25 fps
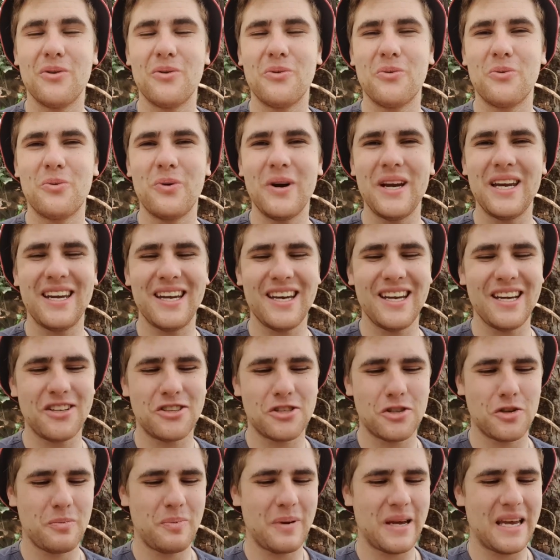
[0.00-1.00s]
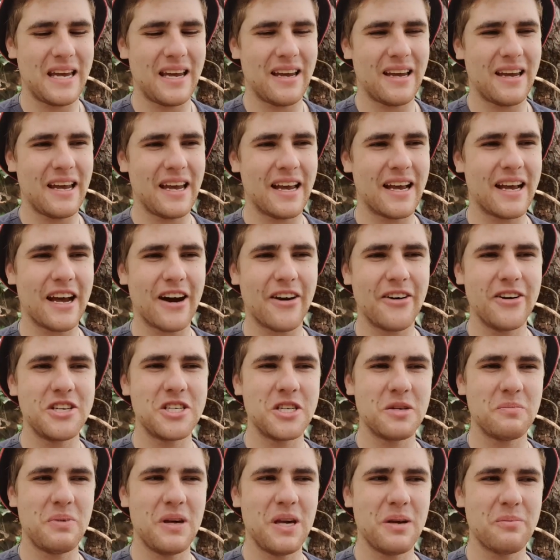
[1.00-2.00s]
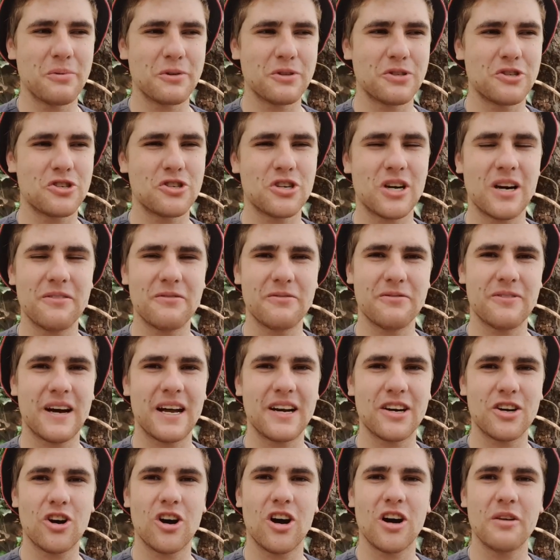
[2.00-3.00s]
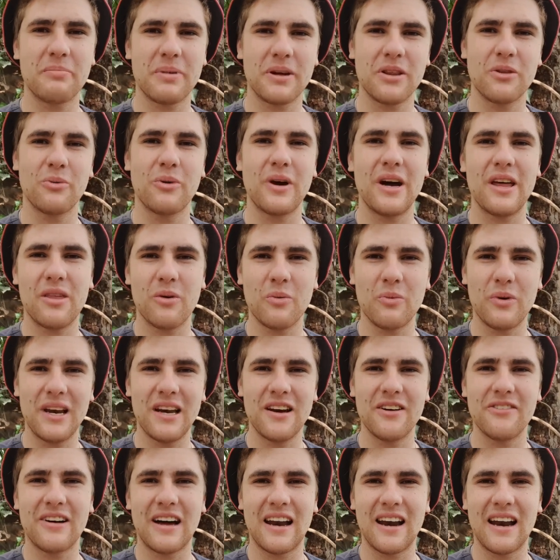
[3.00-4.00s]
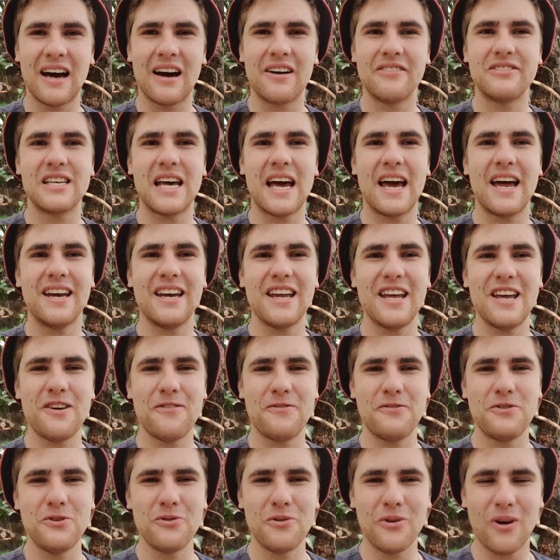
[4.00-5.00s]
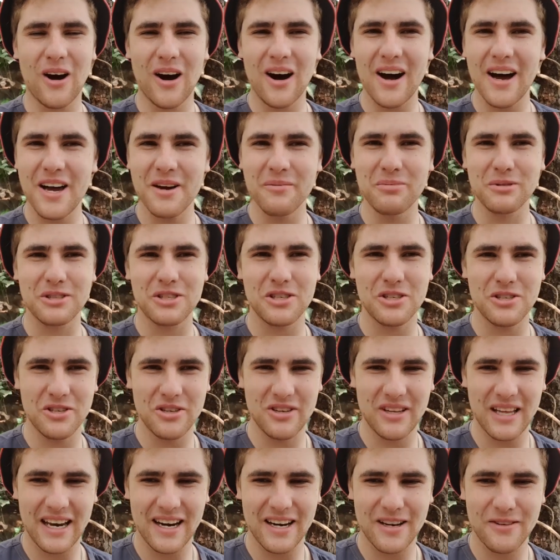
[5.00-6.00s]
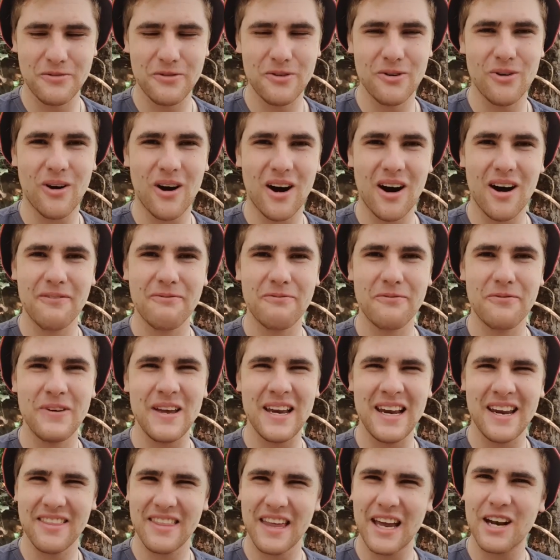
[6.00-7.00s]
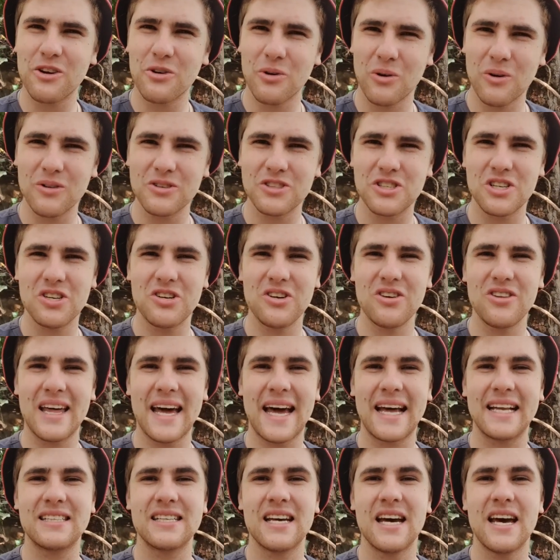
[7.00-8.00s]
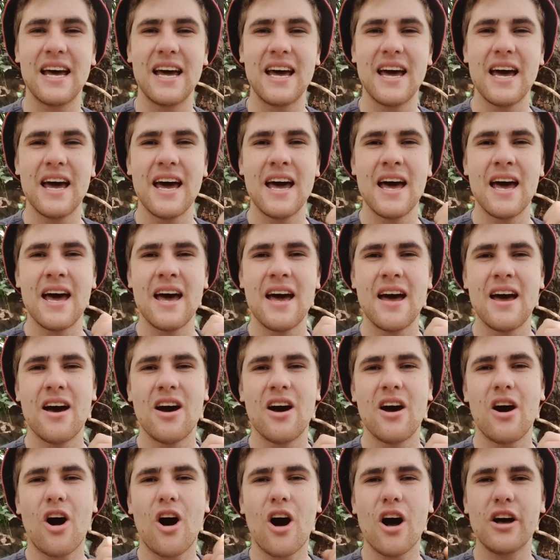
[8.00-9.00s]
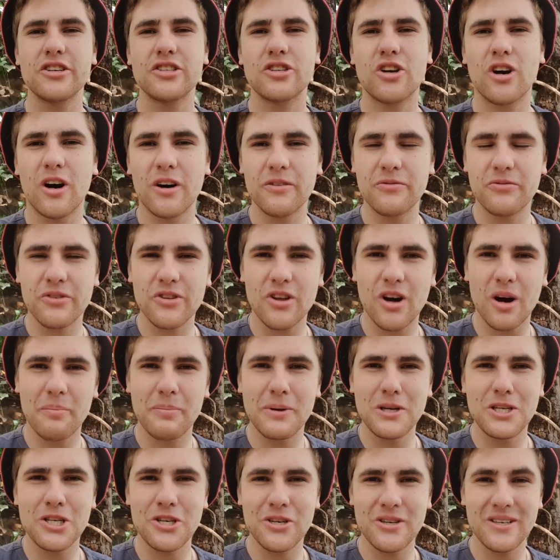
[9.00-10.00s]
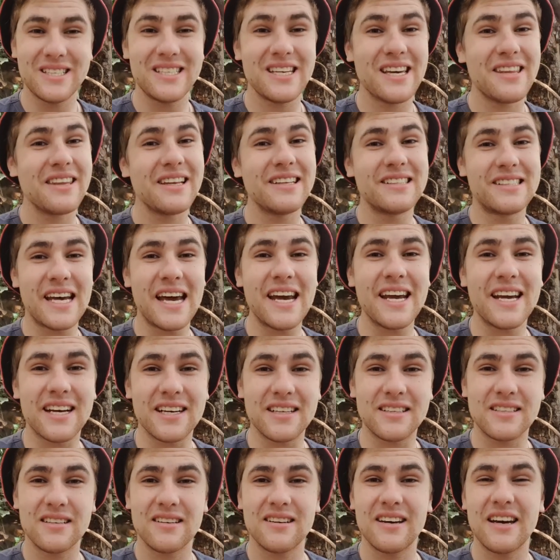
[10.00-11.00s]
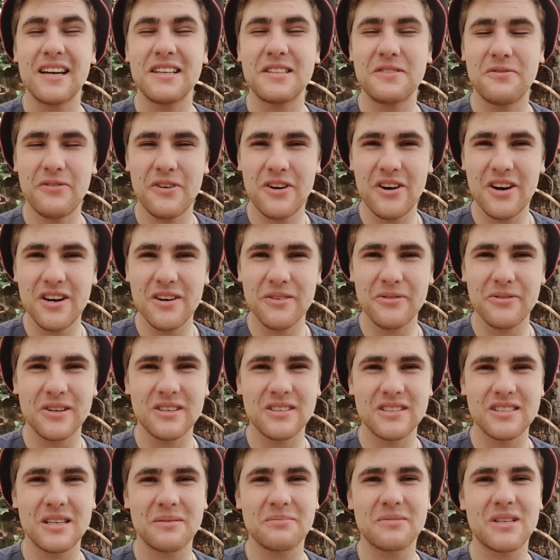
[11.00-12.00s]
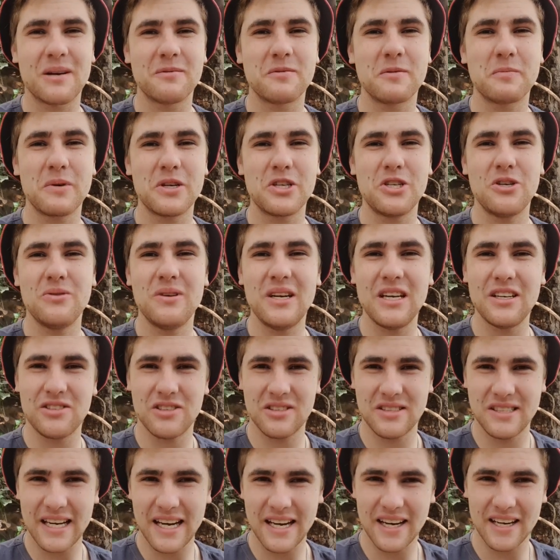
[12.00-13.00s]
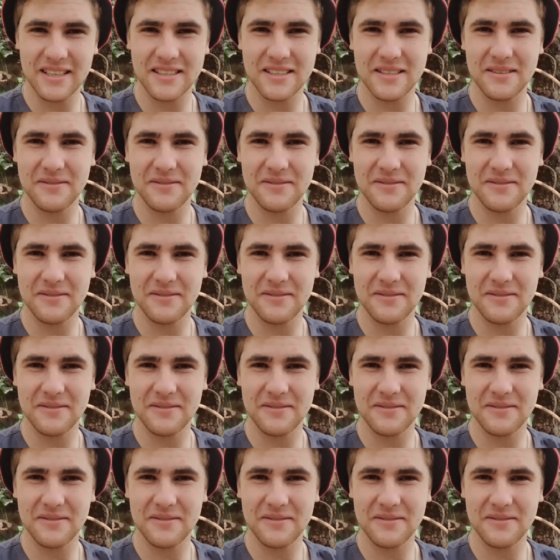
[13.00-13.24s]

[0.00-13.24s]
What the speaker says: We need to be encouraging people to try and find God by the way that we live our lives. And if you are able to do that, if you are feeling that call to do that, ask God for the opportunity and then take it. It's very difficult sometimes, but you need to take it.